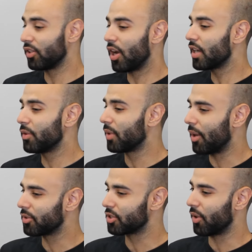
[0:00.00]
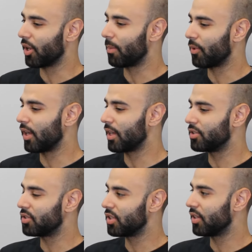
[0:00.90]
Not even when I was growing up, right? Like, because
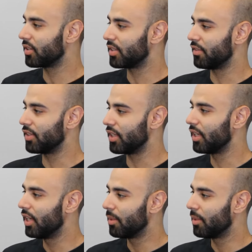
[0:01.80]
you see it on TV.